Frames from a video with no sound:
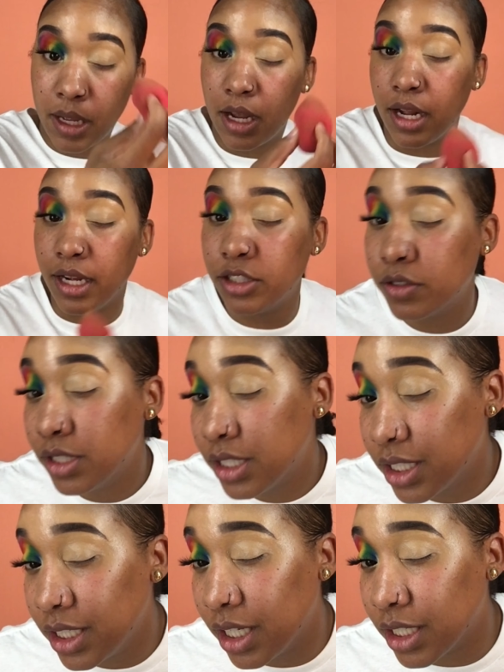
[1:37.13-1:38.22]
And as you can
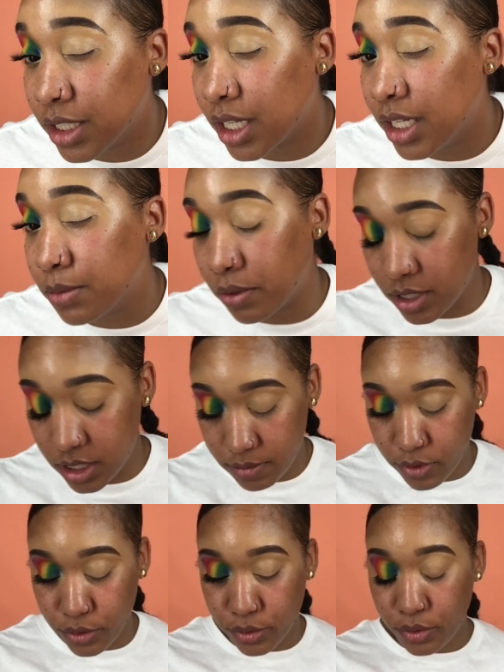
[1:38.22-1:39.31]
see, it's pretty
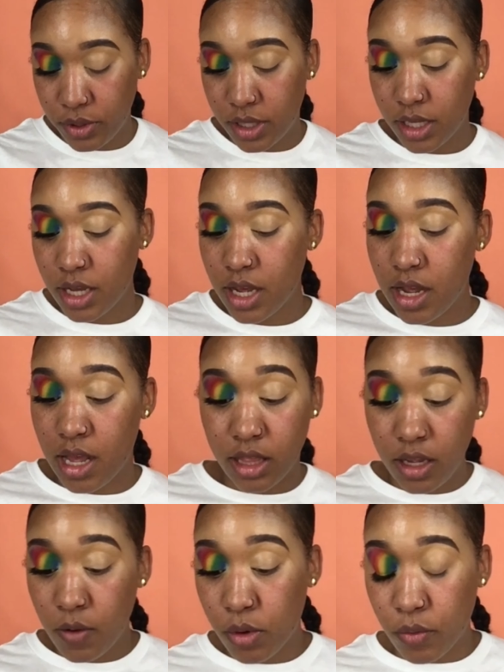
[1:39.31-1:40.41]
smooth. And
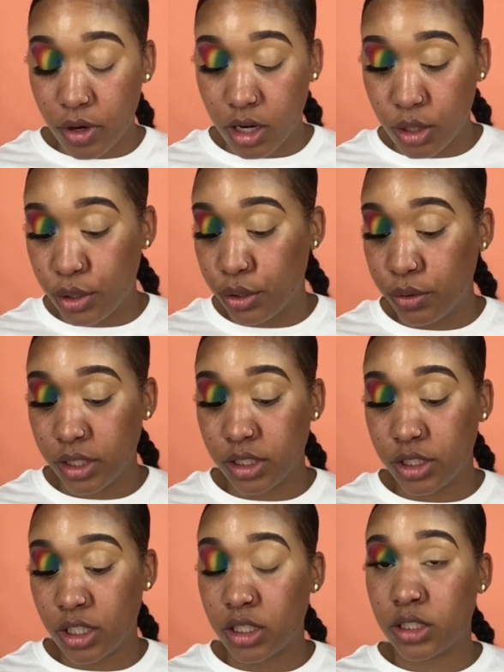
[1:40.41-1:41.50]
then what we're going to do is
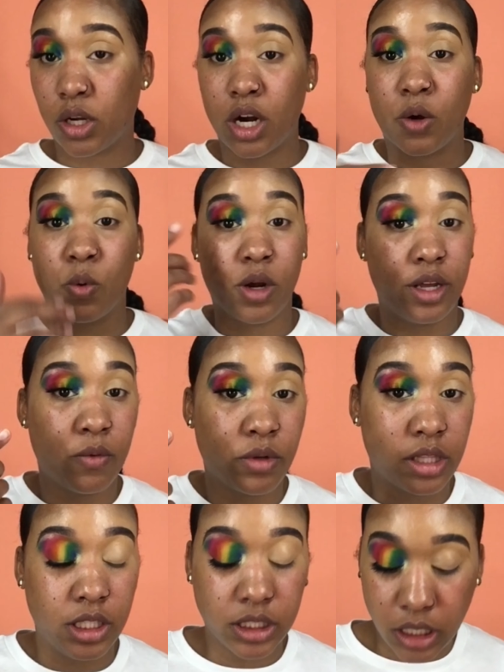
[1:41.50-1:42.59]
start going in with
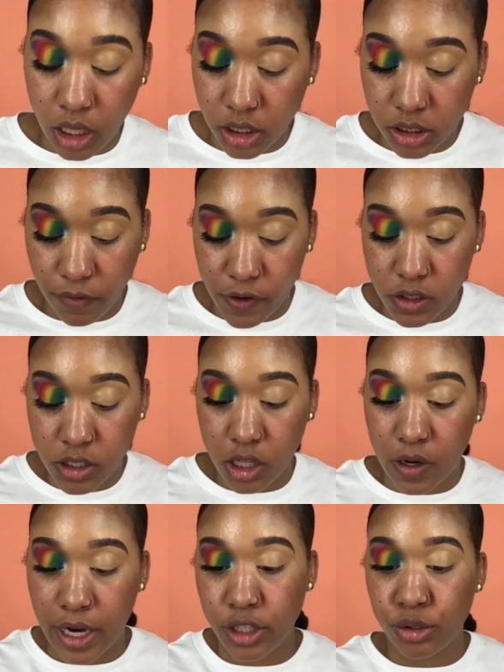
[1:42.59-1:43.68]
these colors. The first color
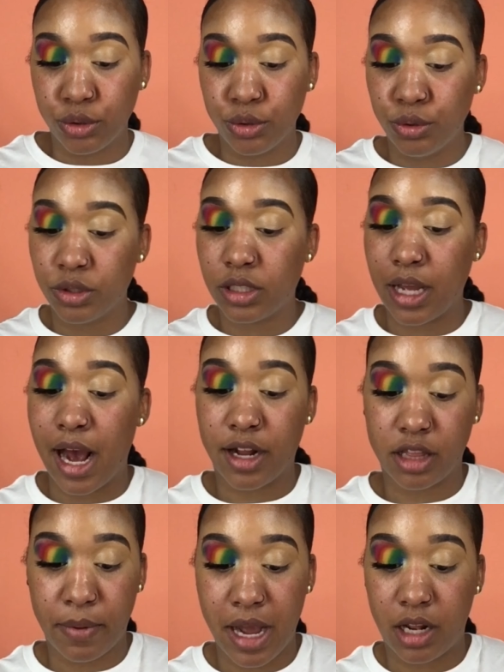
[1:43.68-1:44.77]
I use out of the
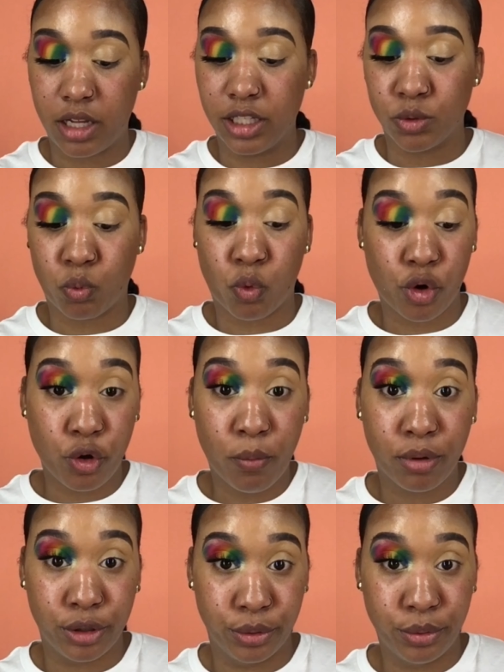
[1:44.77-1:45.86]
palette is Royal
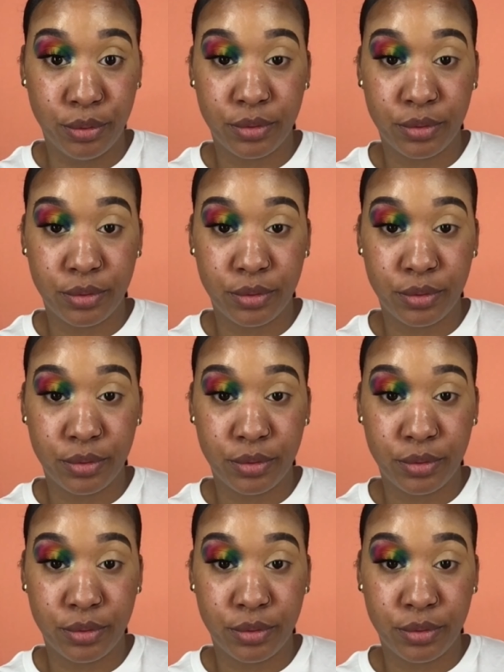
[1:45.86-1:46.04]
Blue.